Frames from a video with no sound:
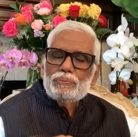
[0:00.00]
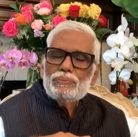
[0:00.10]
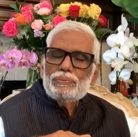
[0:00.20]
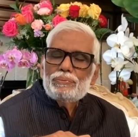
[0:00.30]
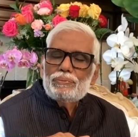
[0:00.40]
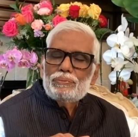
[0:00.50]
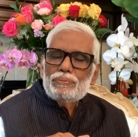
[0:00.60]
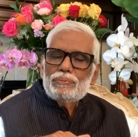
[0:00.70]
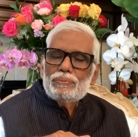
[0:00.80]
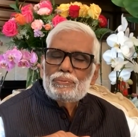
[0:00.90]

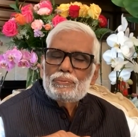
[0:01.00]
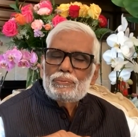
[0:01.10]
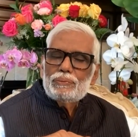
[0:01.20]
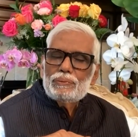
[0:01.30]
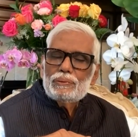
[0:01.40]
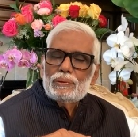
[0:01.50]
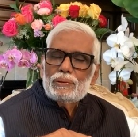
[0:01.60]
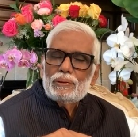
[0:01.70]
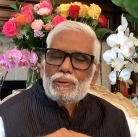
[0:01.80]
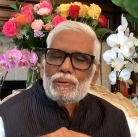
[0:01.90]

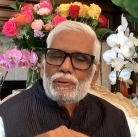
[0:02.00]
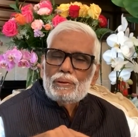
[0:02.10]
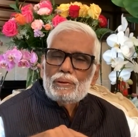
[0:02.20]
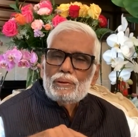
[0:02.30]
Nothing is said.